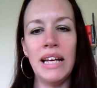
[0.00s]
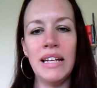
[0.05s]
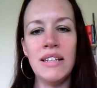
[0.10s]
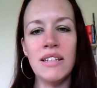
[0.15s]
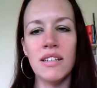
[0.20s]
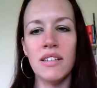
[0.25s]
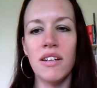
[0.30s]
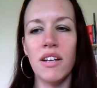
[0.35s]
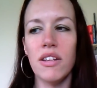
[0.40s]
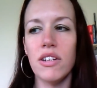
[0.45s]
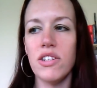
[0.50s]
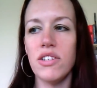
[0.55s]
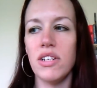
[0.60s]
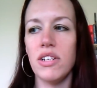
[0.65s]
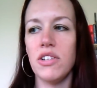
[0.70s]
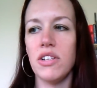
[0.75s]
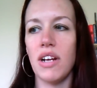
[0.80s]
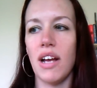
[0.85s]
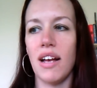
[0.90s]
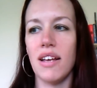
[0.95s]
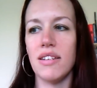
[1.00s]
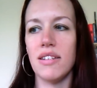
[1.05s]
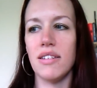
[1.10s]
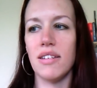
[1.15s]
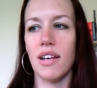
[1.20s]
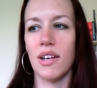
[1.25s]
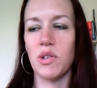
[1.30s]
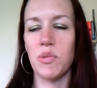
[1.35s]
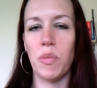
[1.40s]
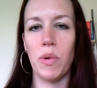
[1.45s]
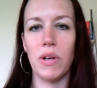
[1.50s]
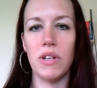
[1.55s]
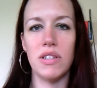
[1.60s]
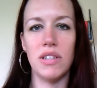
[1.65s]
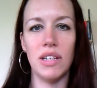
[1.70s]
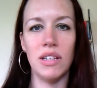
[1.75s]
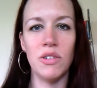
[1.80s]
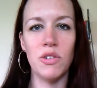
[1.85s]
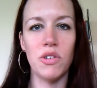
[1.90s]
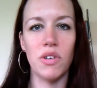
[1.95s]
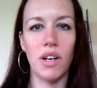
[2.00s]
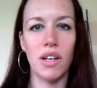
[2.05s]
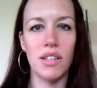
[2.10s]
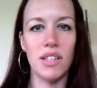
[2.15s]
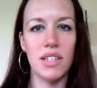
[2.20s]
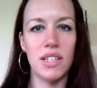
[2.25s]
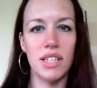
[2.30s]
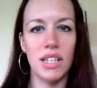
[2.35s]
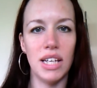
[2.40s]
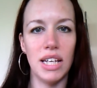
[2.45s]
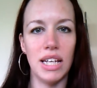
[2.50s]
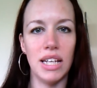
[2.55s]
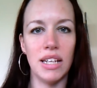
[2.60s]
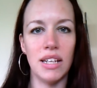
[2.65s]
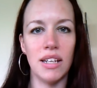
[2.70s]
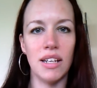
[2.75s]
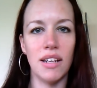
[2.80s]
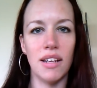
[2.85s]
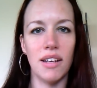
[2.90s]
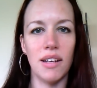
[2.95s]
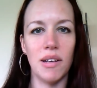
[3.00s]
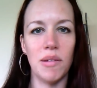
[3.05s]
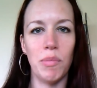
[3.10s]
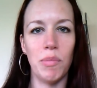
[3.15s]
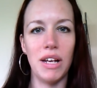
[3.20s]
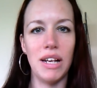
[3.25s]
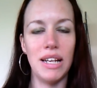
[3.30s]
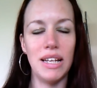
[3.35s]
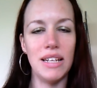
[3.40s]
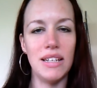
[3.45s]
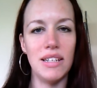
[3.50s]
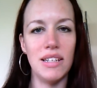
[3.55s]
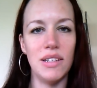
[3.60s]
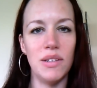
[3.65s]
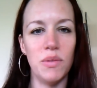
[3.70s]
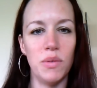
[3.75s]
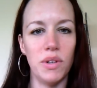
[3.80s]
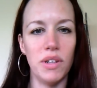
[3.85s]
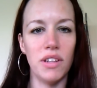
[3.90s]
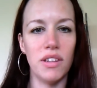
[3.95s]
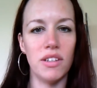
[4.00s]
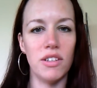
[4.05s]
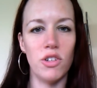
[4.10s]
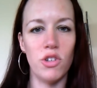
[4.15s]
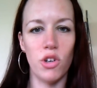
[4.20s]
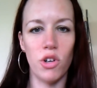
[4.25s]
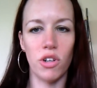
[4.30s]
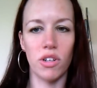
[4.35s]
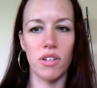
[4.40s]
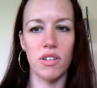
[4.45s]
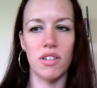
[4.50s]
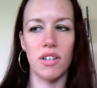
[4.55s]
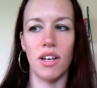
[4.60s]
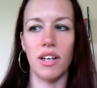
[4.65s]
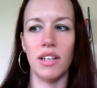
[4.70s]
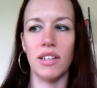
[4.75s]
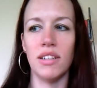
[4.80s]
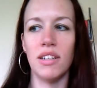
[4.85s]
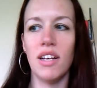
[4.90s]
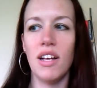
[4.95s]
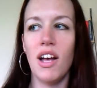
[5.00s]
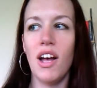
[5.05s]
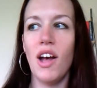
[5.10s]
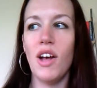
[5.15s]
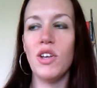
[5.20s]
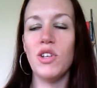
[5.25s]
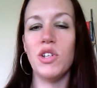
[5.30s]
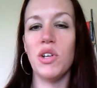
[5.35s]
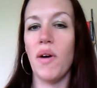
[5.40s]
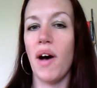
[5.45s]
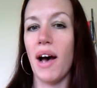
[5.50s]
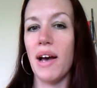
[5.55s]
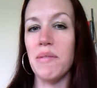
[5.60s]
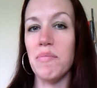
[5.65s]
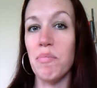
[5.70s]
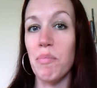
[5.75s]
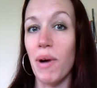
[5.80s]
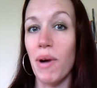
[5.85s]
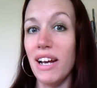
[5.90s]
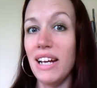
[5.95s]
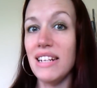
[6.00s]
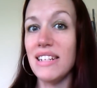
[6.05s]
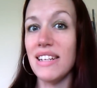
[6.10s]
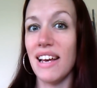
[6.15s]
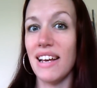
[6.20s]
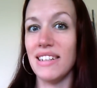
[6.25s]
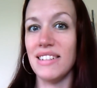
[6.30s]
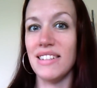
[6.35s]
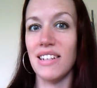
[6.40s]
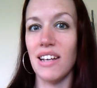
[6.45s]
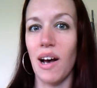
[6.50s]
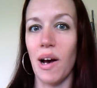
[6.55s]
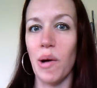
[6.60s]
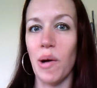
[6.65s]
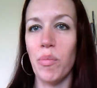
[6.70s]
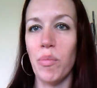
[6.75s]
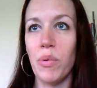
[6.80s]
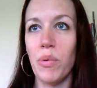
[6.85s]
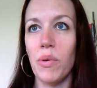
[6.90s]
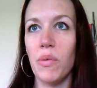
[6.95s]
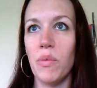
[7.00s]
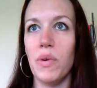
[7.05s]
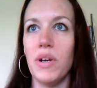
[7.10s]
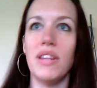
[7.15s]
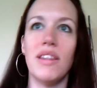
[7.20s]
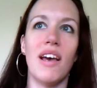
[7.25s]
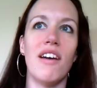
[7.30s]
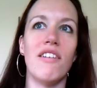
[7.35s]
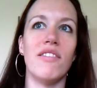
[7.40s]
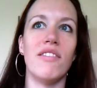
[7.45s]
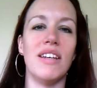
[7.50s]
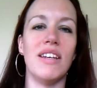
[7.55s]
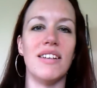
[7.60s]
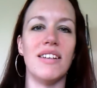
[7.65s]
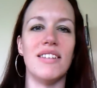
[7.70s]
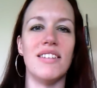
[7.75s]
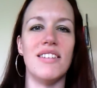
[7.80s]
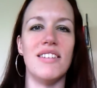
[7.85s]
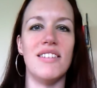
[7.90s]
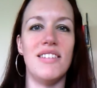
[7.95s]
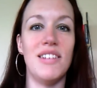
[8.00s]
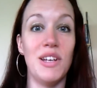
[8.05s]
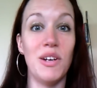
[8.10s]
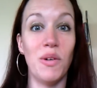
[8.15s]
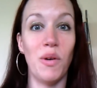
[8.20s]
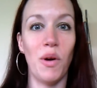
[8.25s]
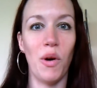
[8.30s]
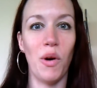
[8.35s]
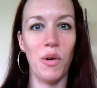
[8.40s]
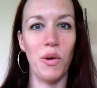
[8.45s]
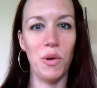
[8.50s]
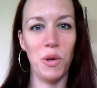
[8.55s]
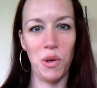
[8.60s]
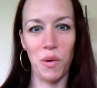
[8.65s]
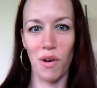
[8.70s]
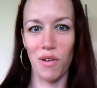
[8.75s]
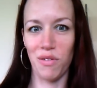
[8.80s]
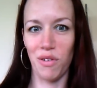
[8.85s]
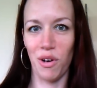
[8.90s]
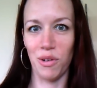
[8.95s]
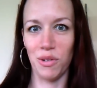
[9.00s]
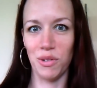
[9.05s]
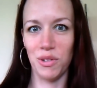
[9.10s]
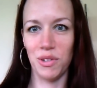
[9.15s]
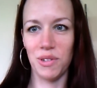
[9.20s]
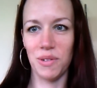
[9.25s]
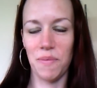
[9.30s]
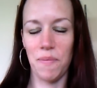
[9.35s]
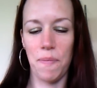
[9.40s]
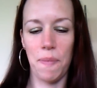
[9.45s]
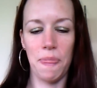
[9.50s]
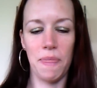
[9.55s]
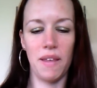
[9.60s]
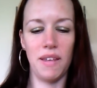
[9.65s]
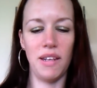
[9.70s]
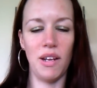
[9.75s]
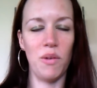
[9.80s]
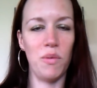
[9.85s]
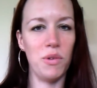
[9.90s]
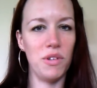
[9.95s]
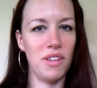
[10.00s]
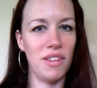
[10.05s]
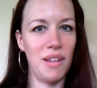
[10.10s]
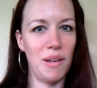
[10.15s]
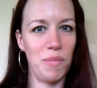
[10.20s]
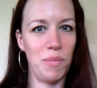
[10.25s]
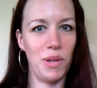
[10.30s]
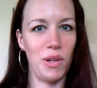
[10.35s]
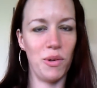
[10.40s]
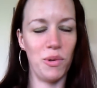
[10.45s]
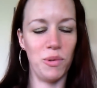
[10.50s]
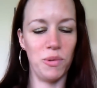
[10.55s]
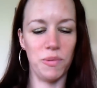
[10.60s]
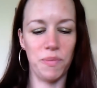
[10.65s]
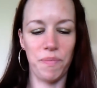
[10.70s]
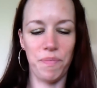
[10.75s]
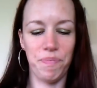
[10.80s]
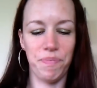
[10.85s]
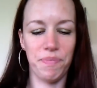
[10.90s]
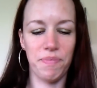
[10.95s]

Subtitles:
And another stitcher has expressed interest in my lady with the dog design. So I might end up with having 0 UFOs. Now, wouldn't that be cool?